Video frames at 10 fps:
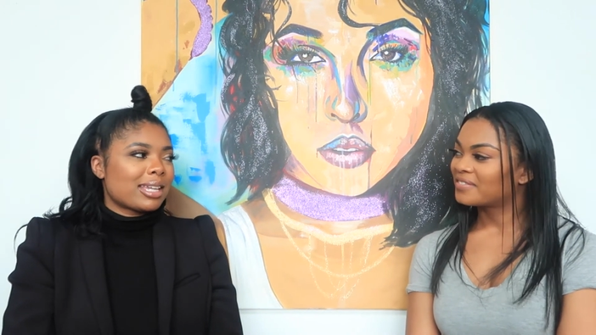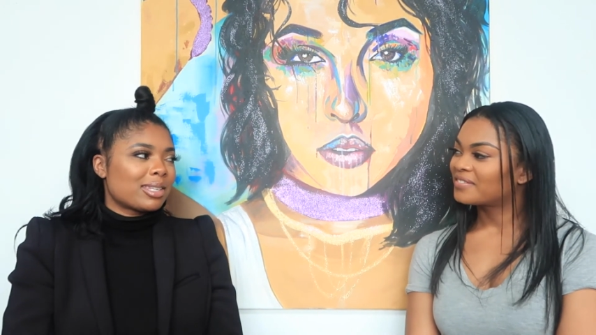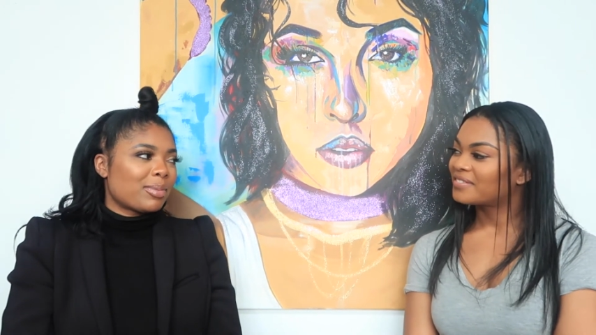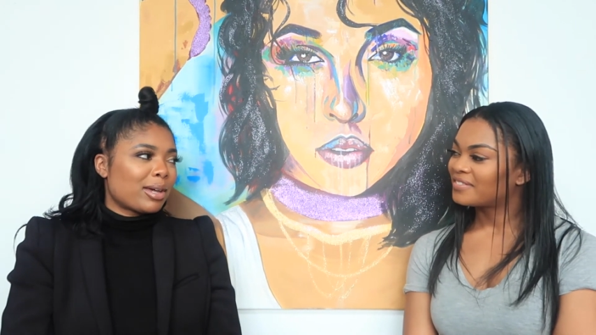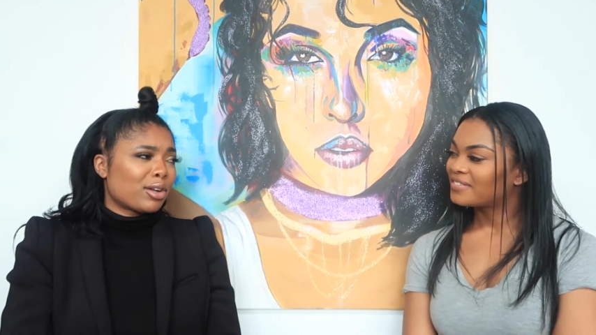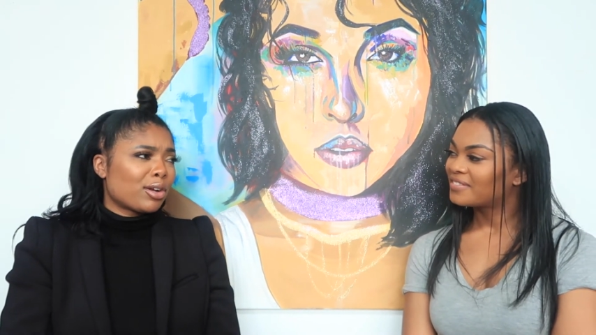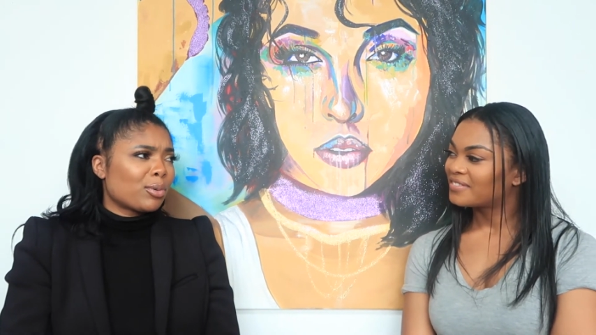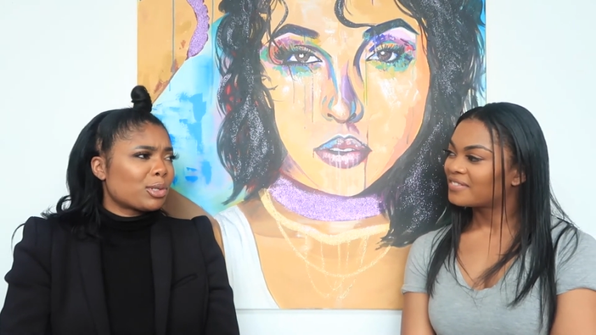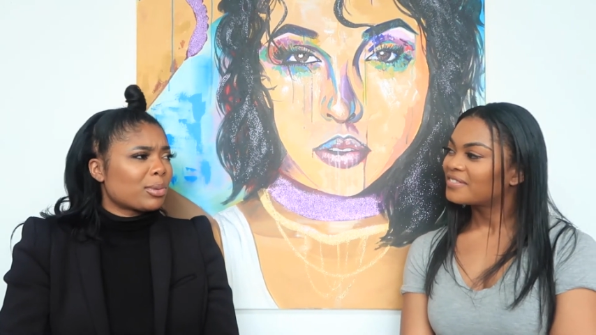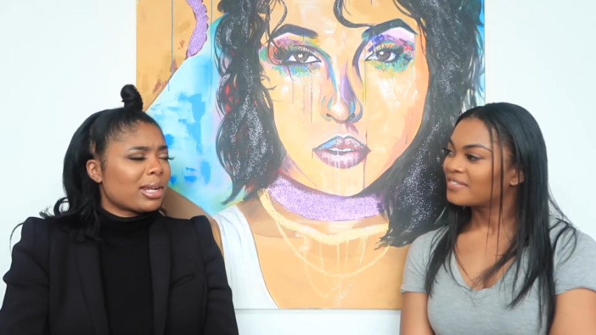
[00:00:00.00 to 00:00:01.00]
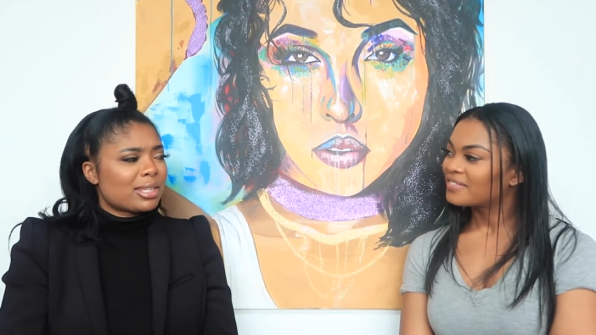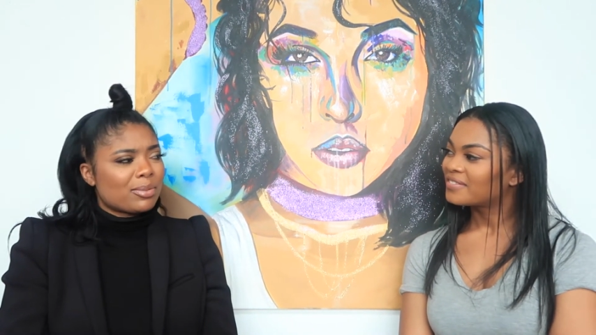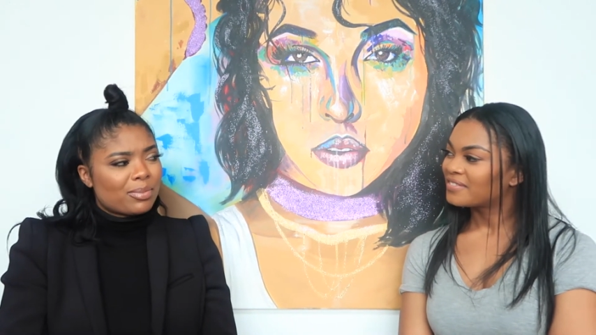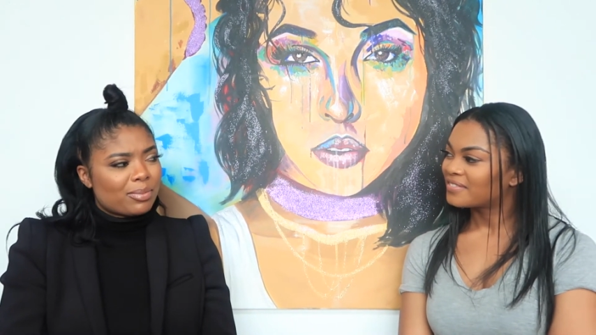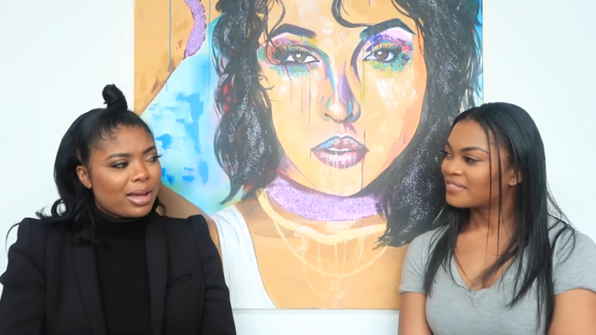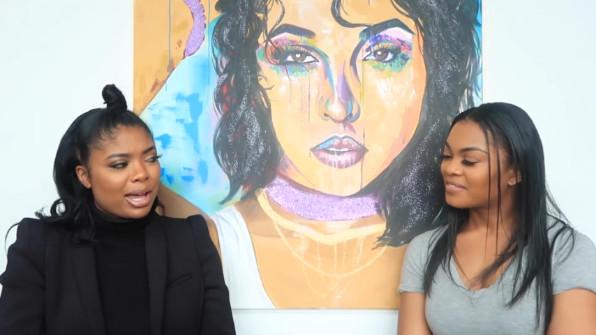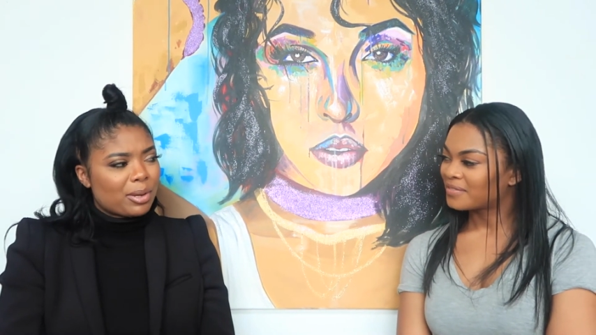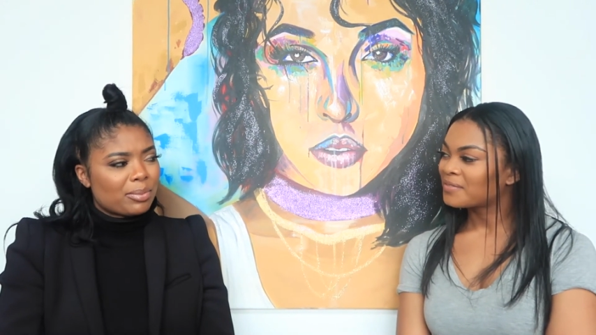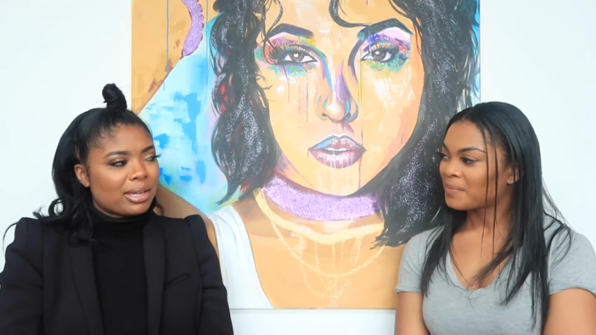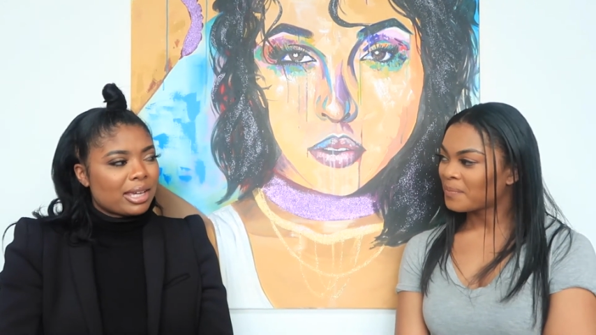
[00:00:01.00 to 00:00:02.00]
Speaker 1: tastes better, which one has a
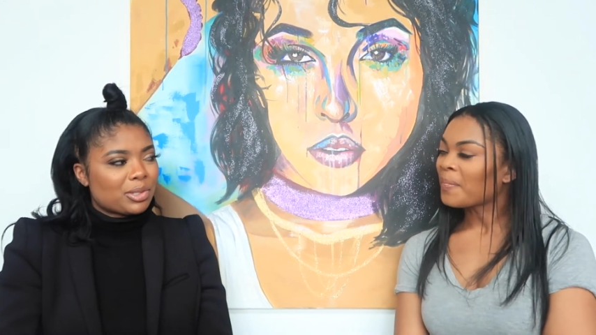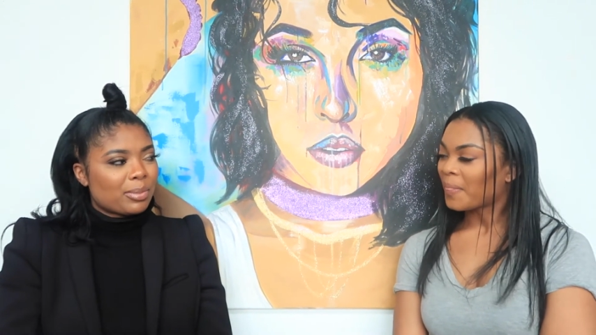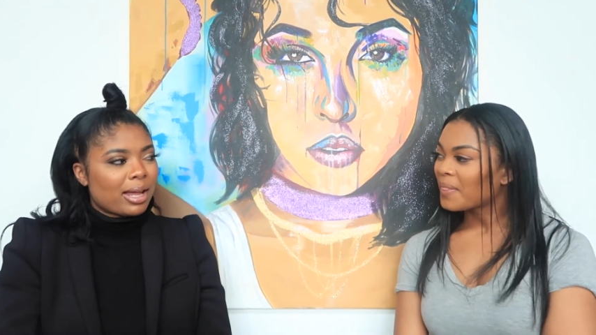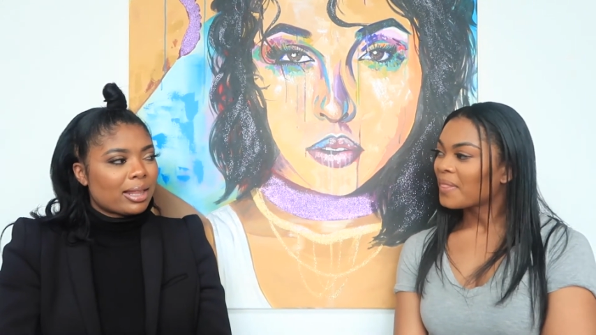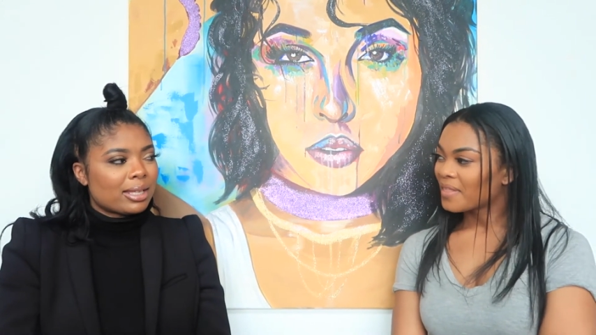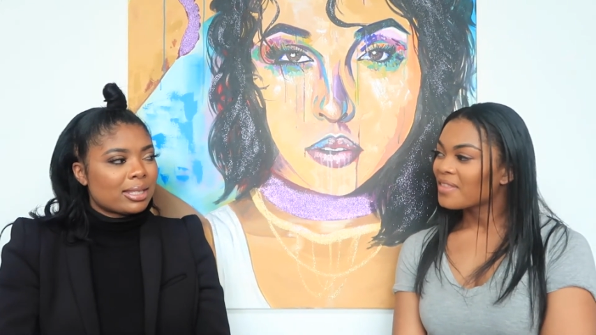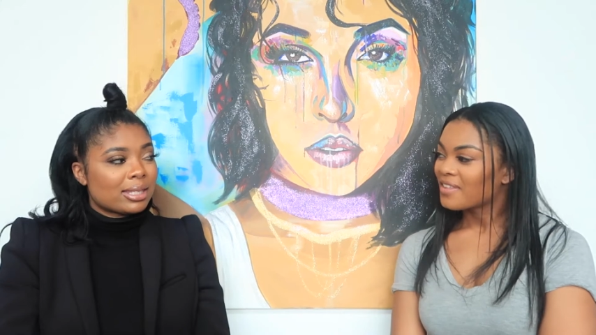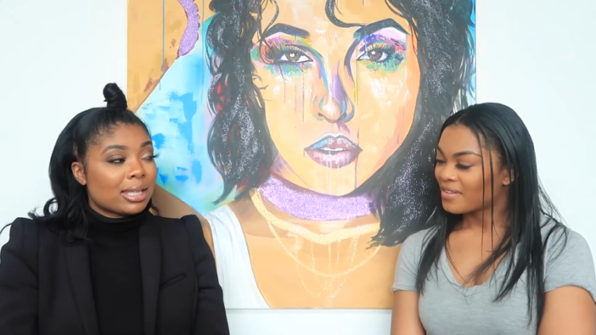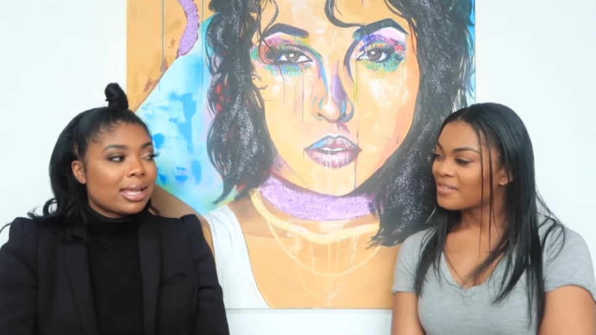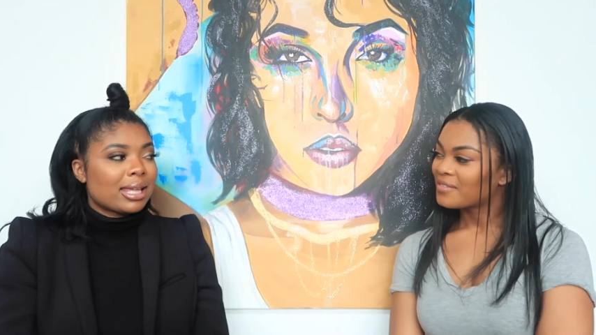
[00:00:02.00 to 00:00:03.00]
higher pH balance.